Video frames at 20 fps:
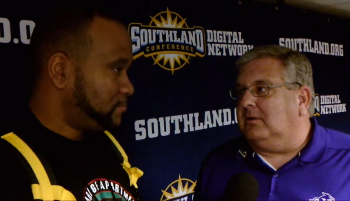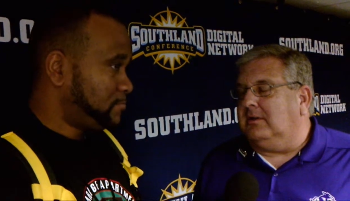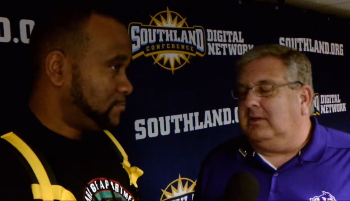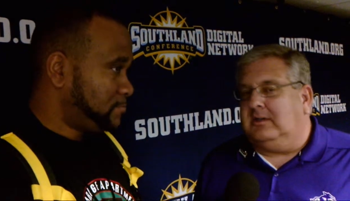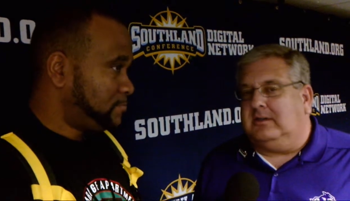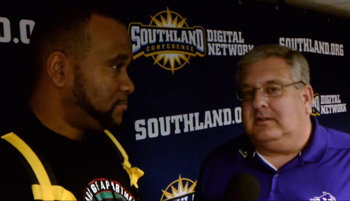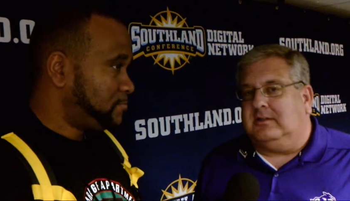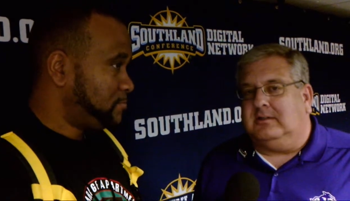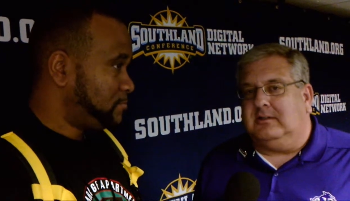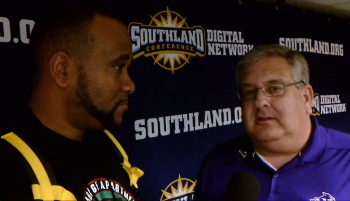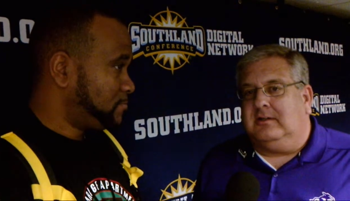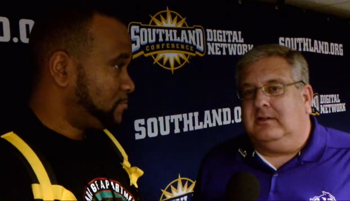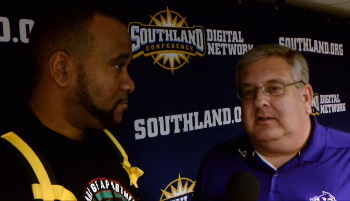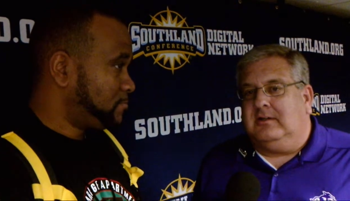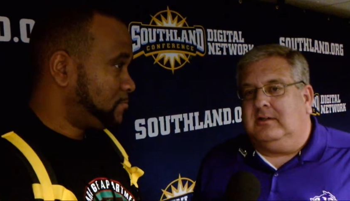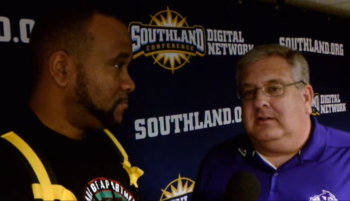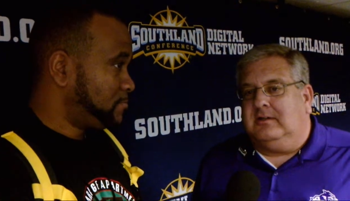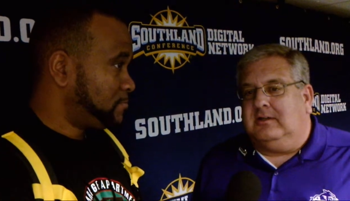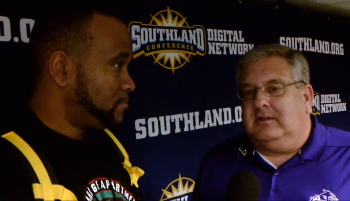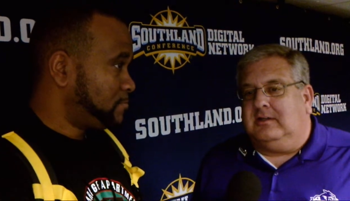Speaker 1: And to,
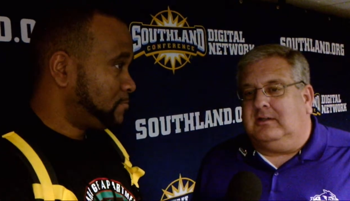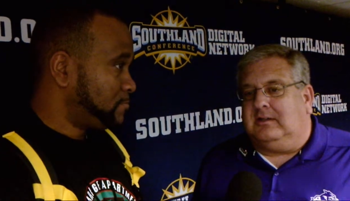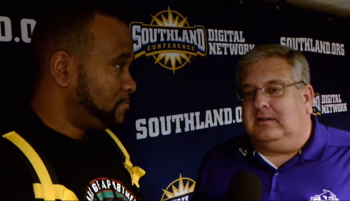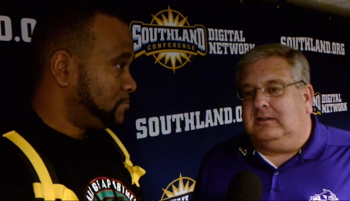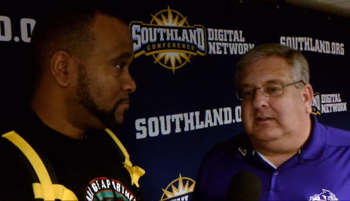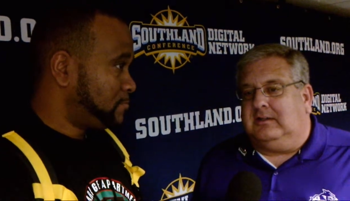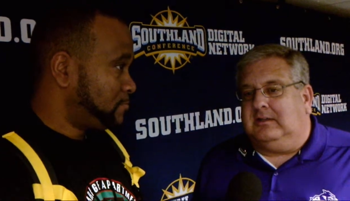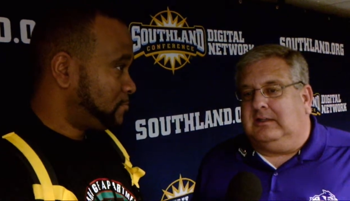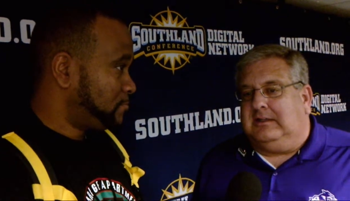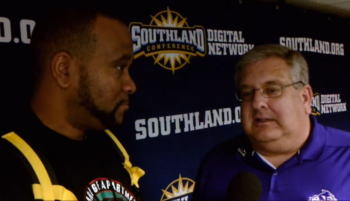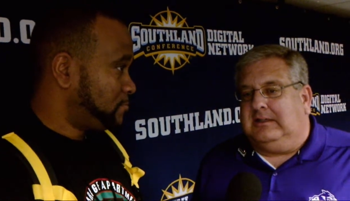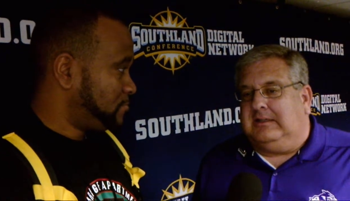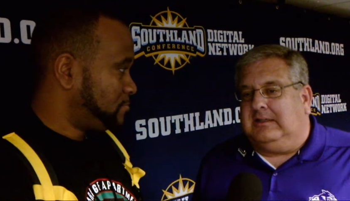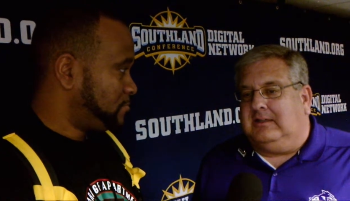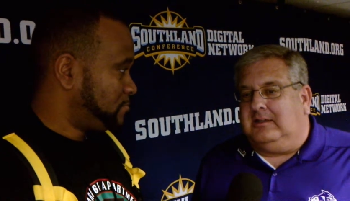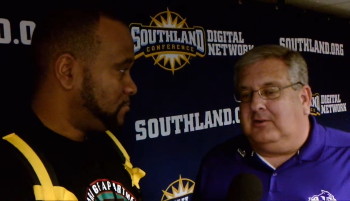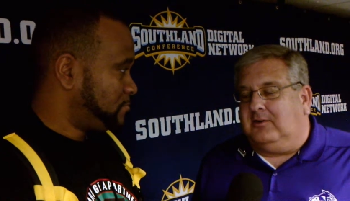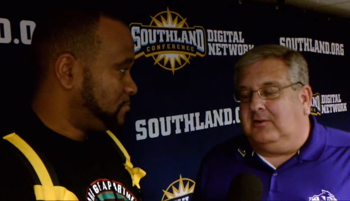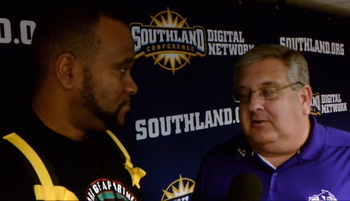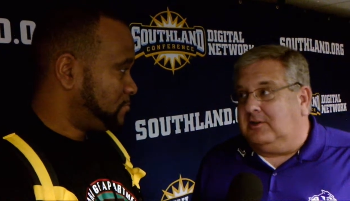uh, you
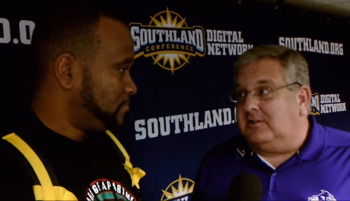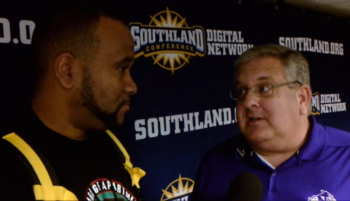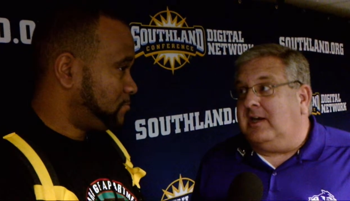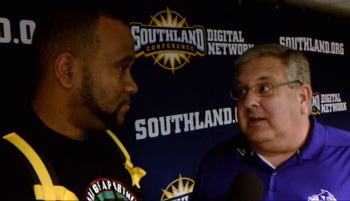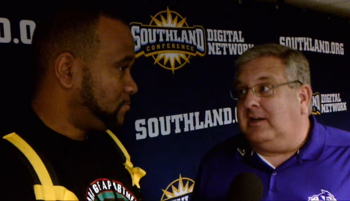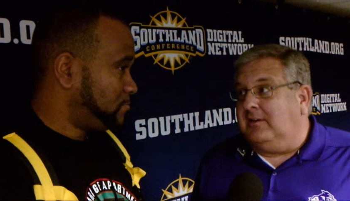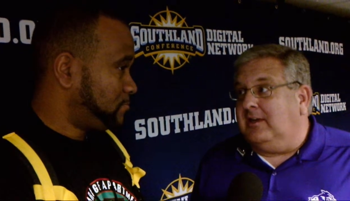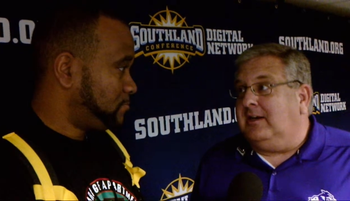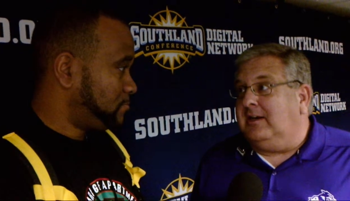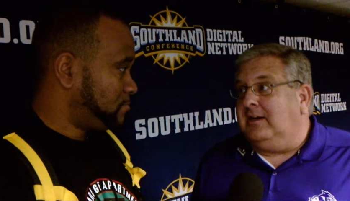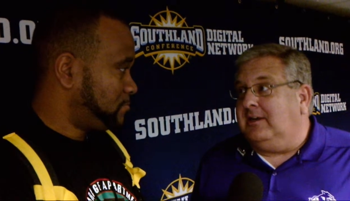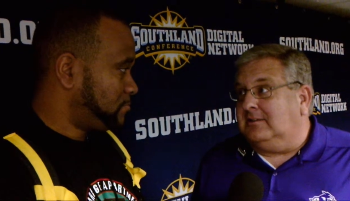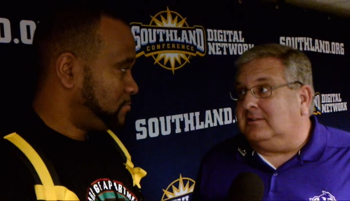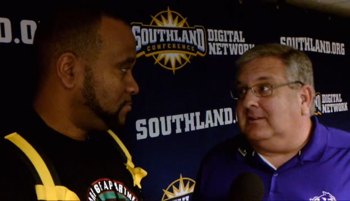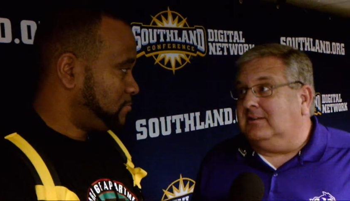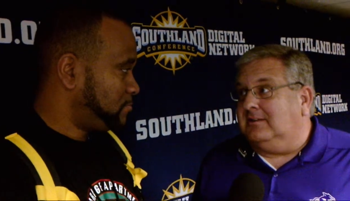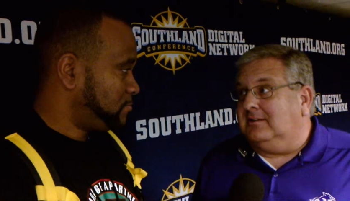know, it's not that easy.